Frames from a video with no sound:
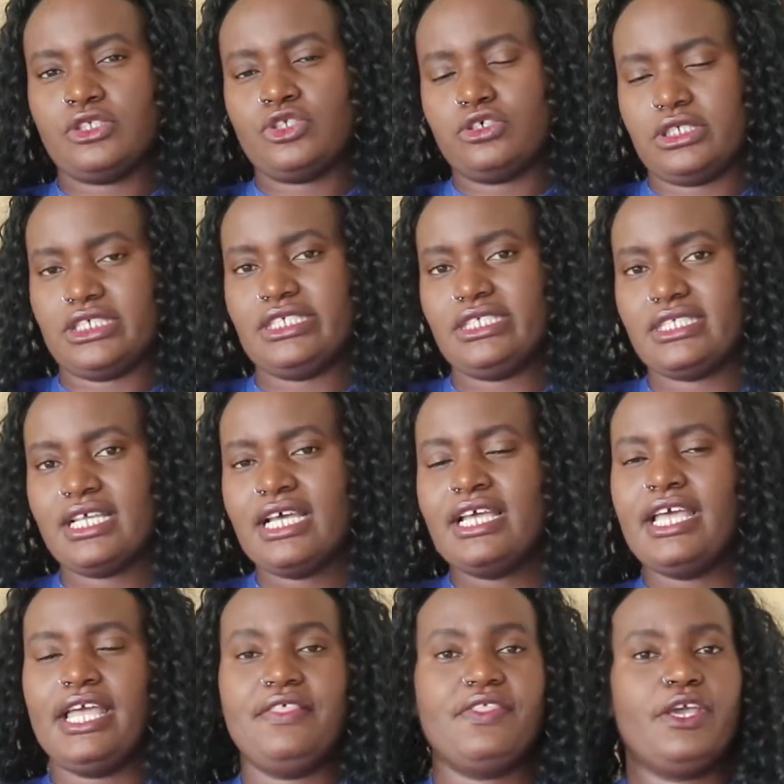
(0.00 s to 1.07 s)
tourists,
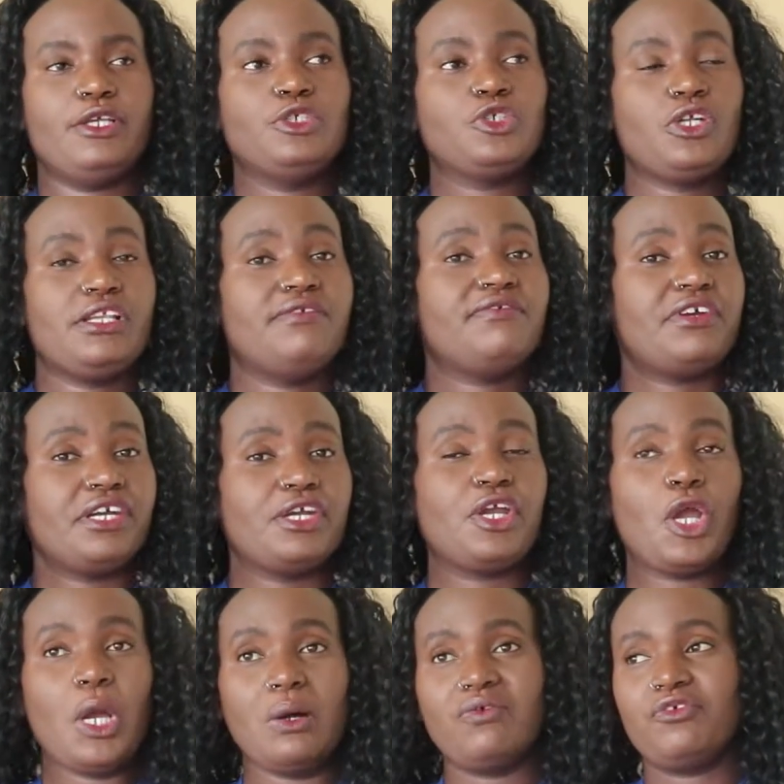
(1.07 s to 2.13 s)
and they're usually
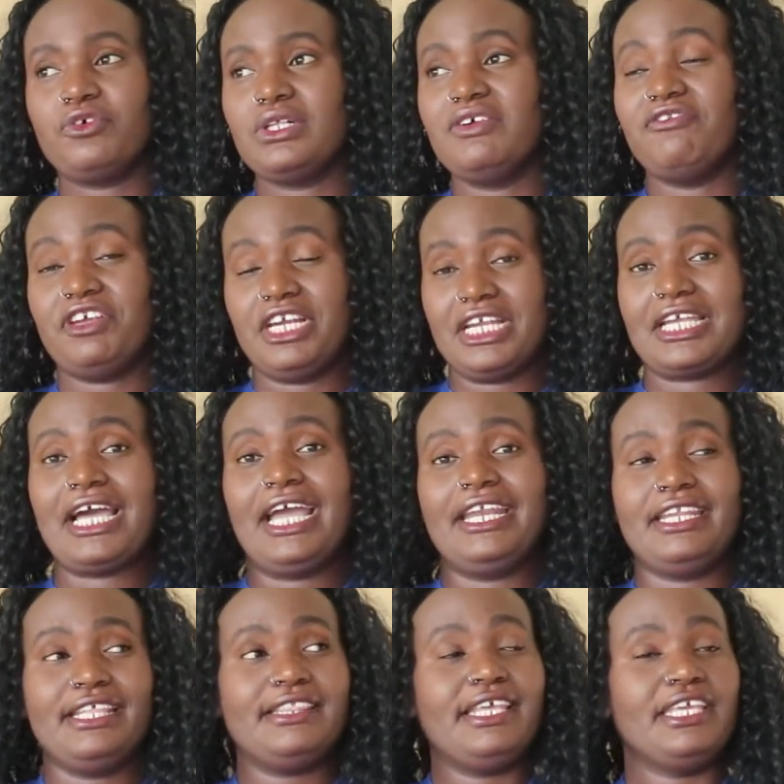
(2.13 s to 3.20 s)
very helpful and very
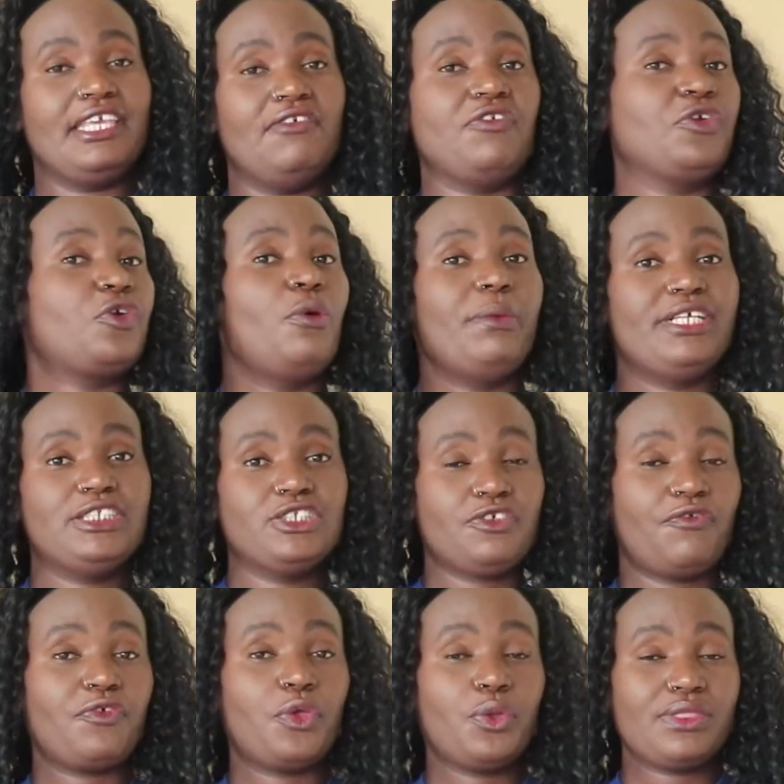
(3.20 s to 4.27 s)
kind, and they give you recommendations
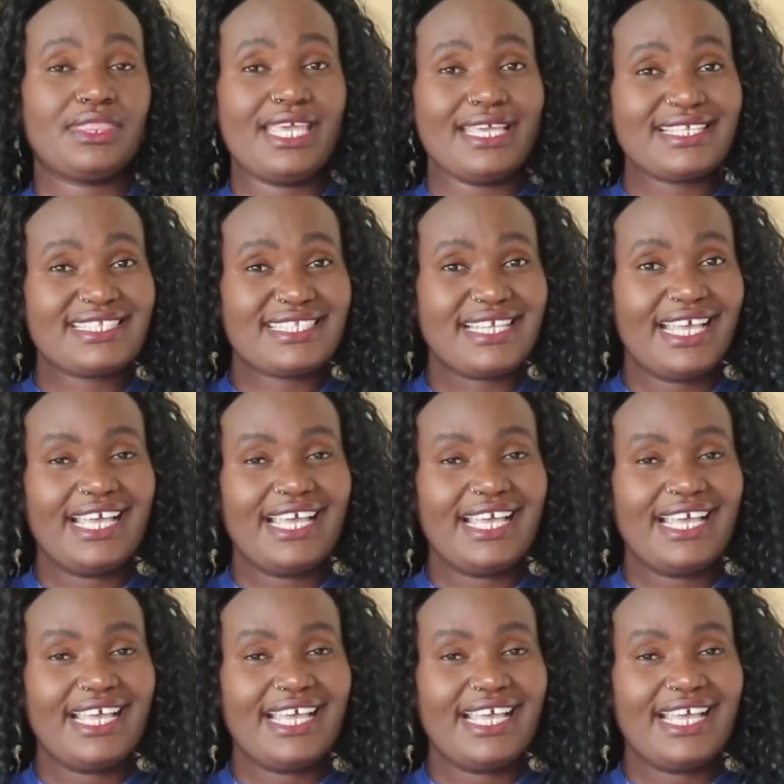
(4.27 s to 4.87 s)
of good things.